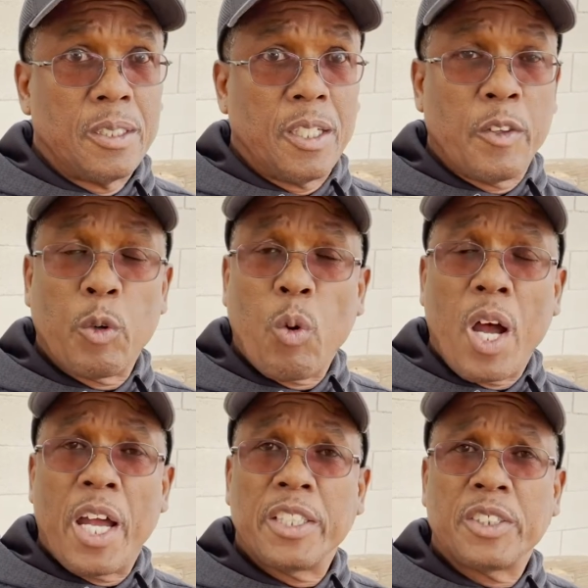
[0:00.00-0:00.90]

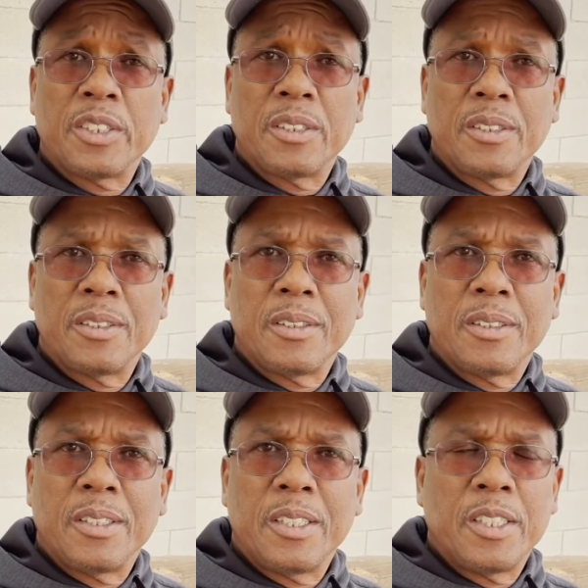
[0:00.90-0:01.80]
Otherwise,
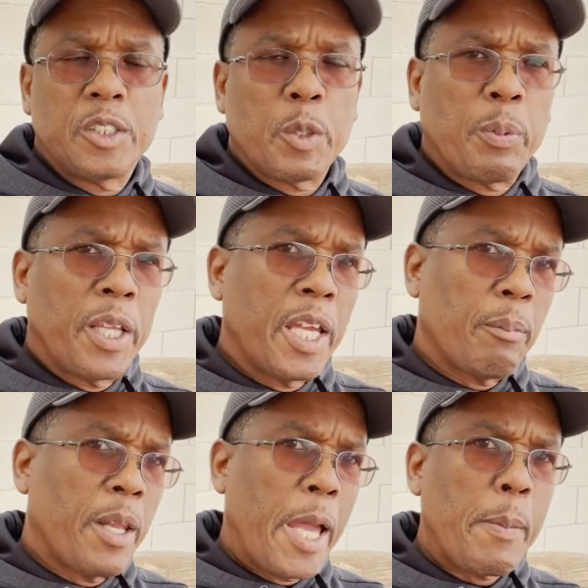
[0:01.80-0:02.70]
they're playing
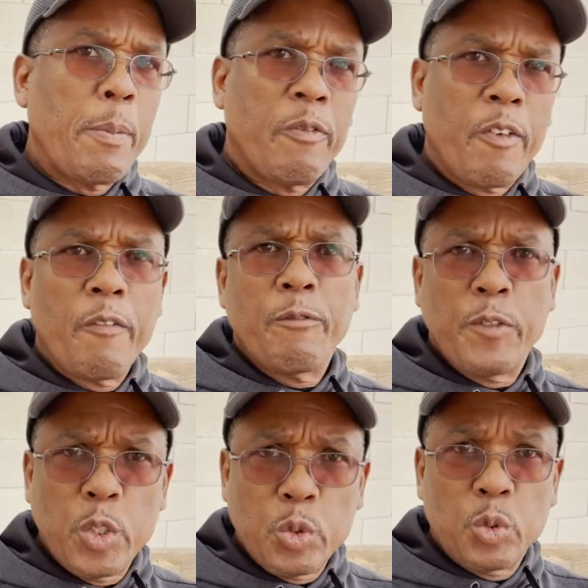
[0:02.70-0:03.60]
black people for
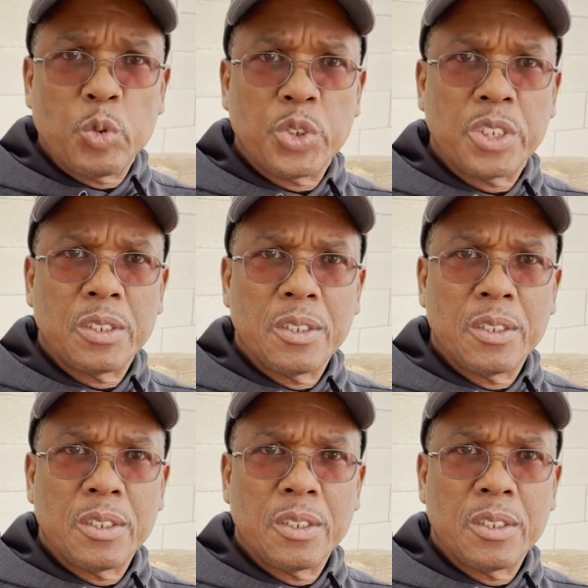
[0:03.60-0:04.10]
fools